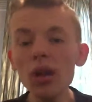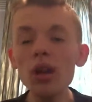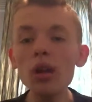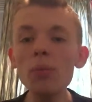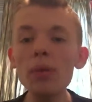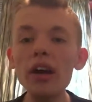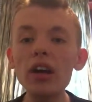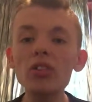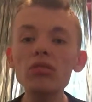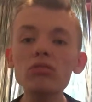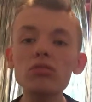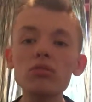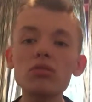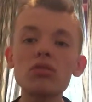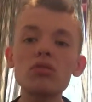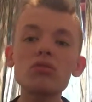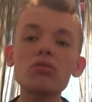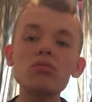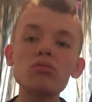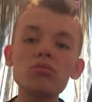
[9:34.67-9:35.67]
about
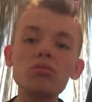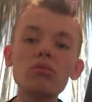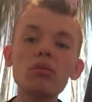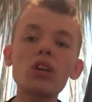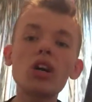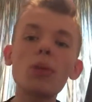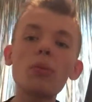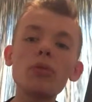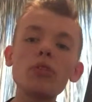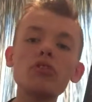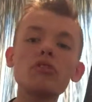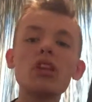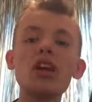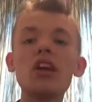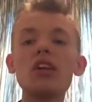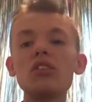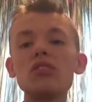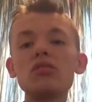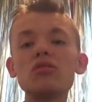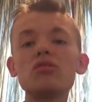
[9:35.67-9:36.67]
a couple of
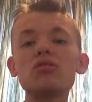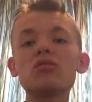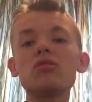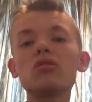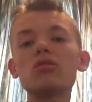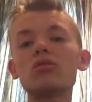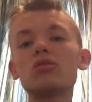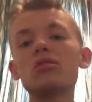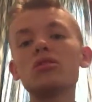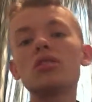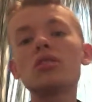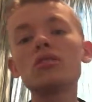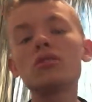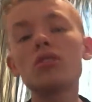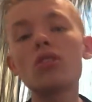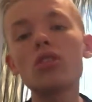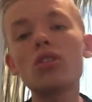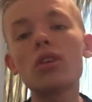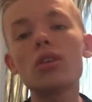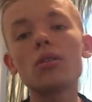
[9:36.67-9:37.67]
days or
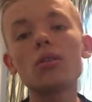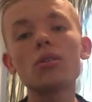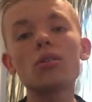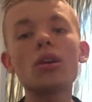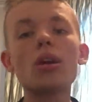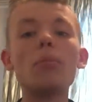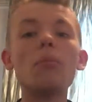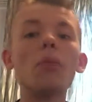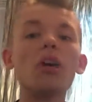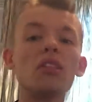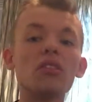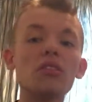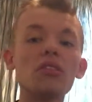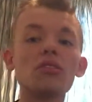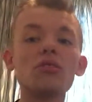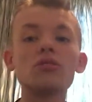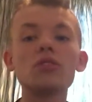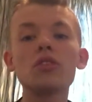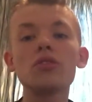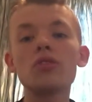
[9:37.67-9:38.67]
a
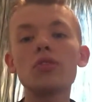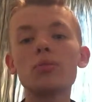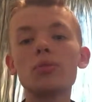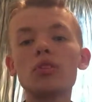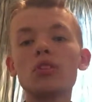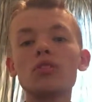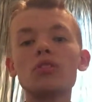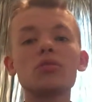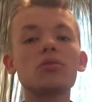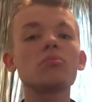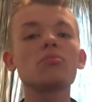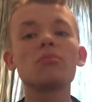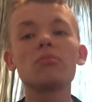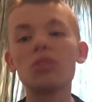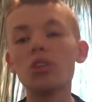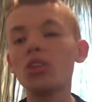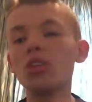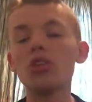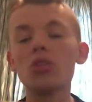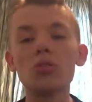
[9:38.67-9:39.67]
month or something, because,
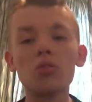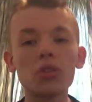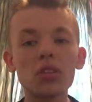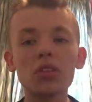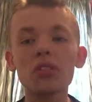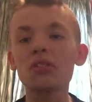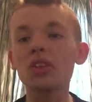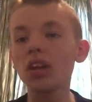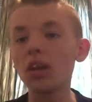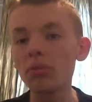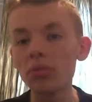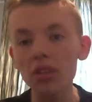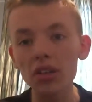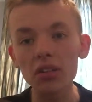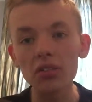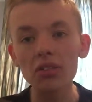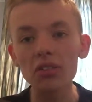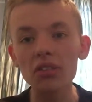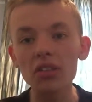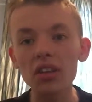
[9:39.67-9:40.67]
you know, with exams and
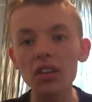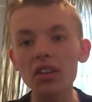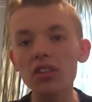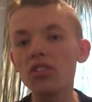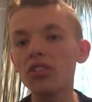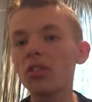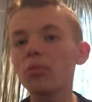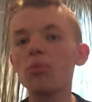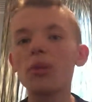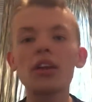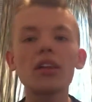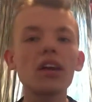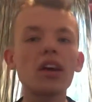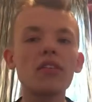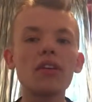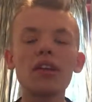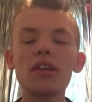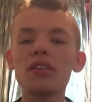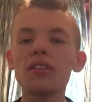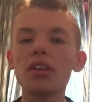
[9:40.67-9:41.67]
everything, you could barely
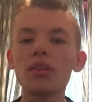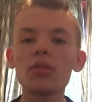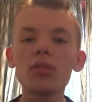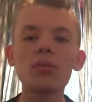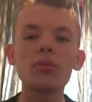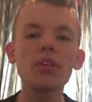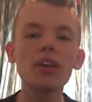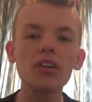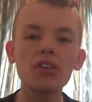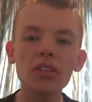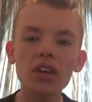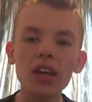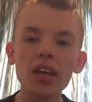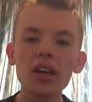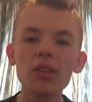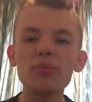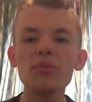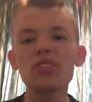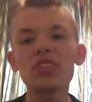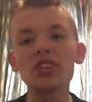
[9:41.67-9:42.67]
have any time to play your
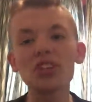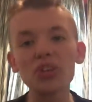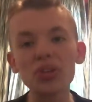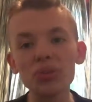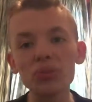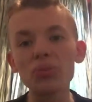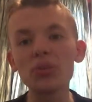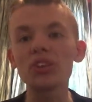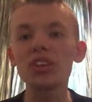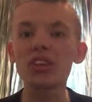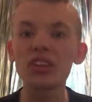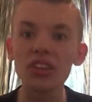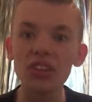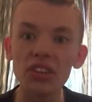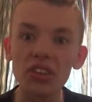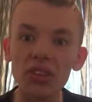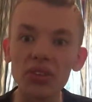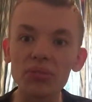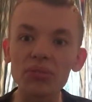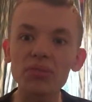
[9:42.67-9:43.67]
game. So what can you
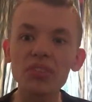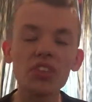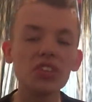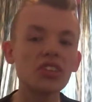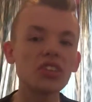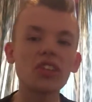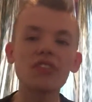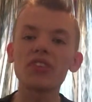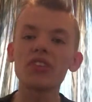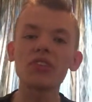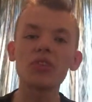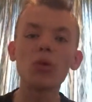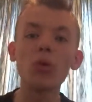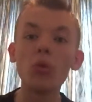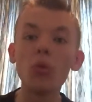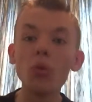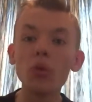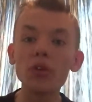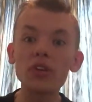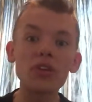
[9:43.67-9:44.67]
do? You just have to go
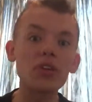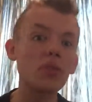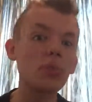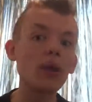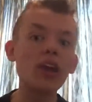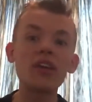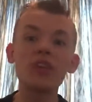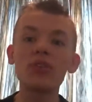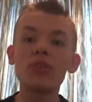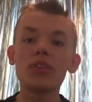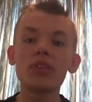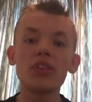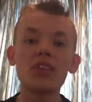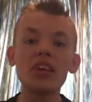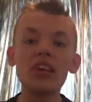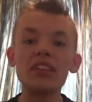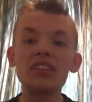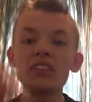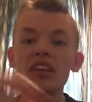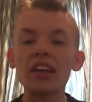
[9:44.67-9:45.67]
with your
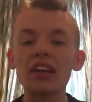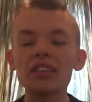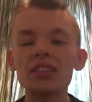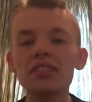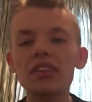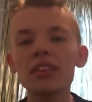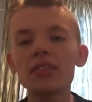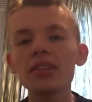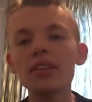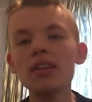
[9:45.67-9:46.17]
instincts.